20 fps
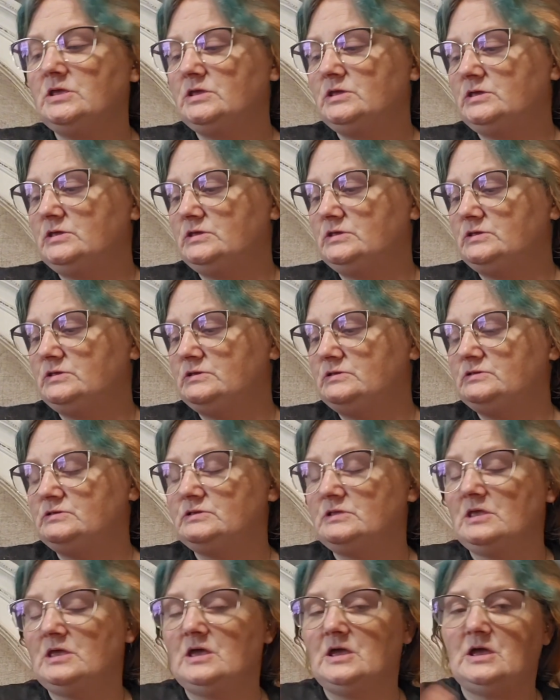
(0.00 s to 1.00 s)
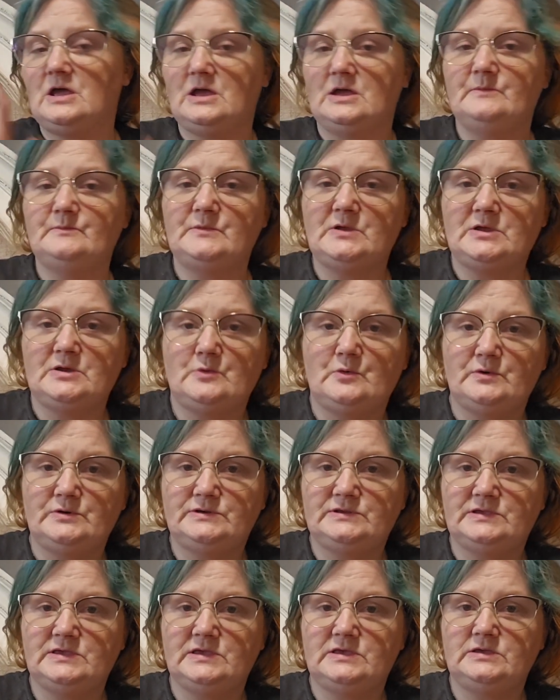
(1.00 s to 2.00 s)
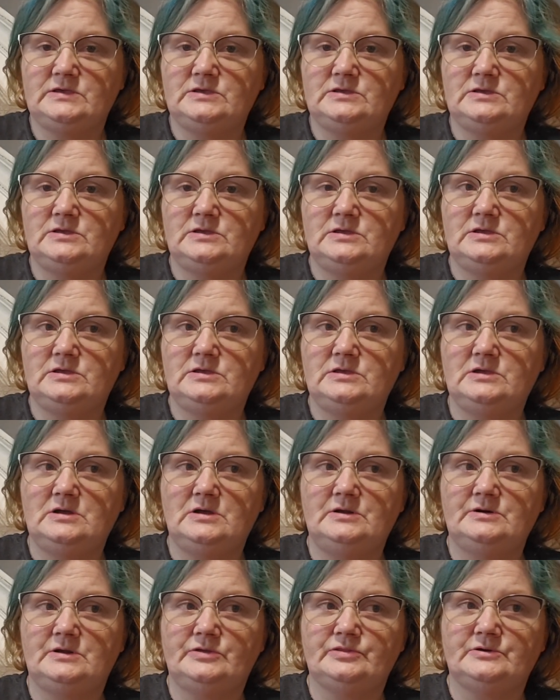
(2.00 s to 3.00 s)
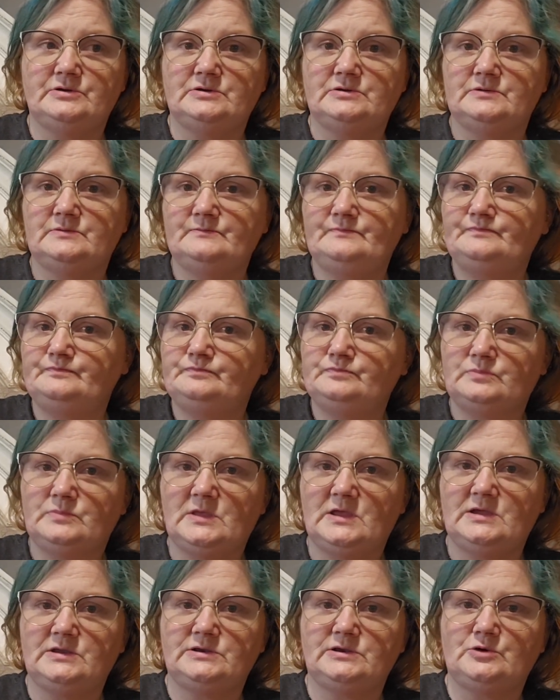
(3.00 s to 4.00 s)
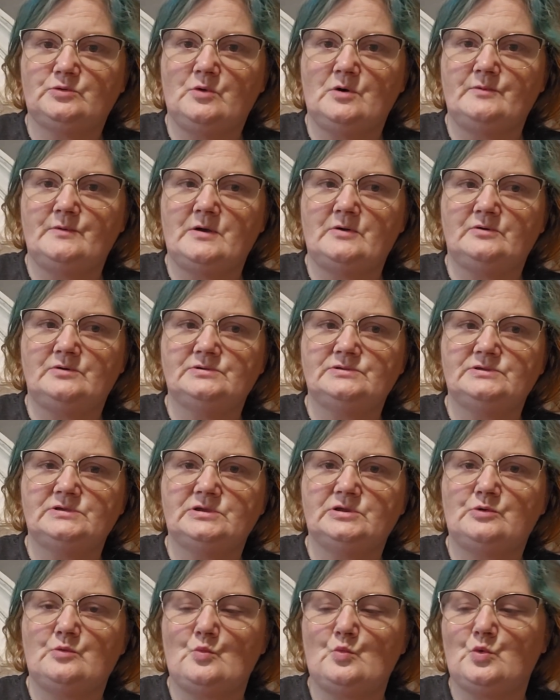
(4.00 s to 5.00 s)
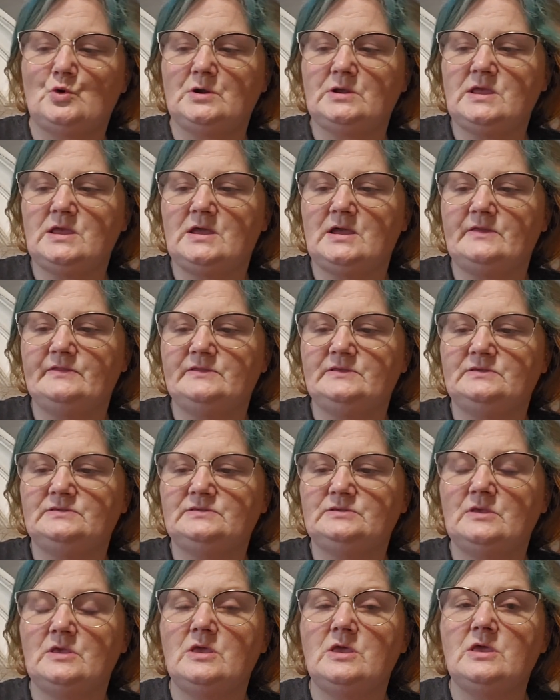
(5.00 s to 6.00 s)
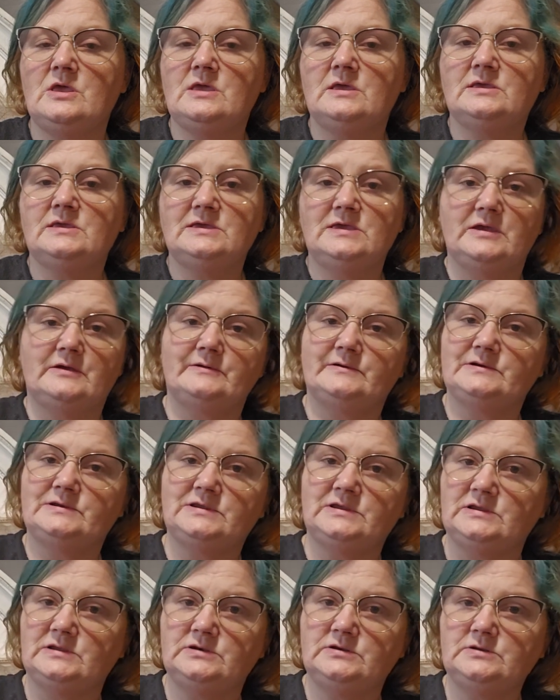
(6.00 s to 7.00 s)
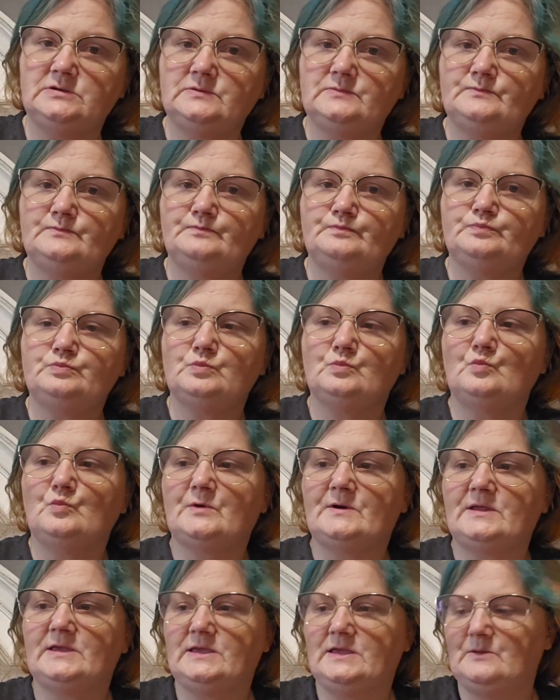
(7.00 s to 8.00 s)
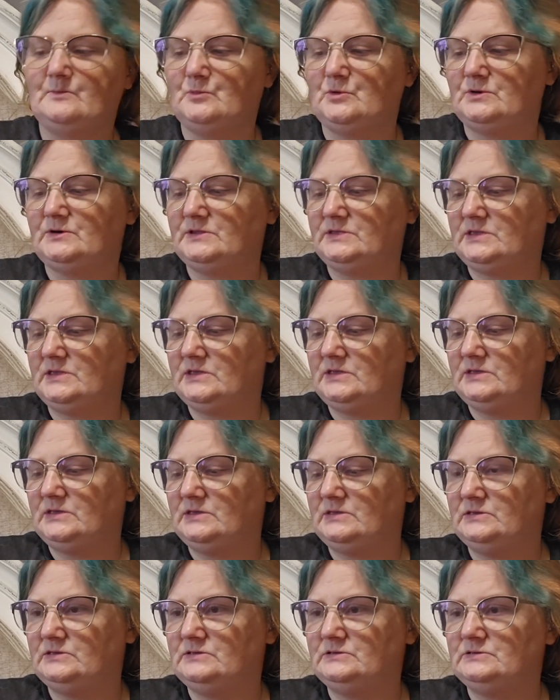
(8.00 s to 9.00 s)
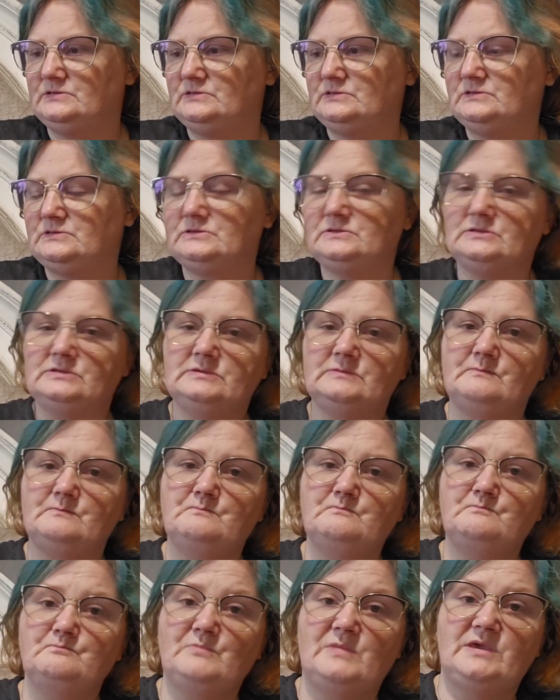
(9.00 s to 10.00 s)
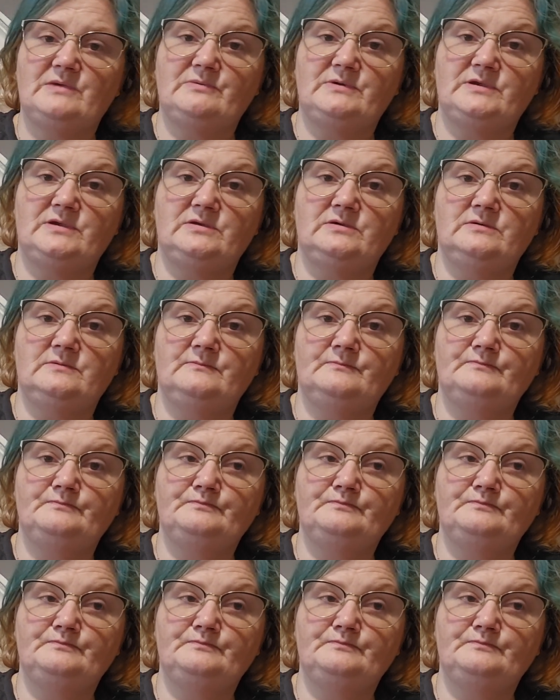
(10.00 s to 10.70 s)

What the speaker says: is I'm not going to get another 8 to 12 hours in working on this, guaranteed. What I am going to get is maybe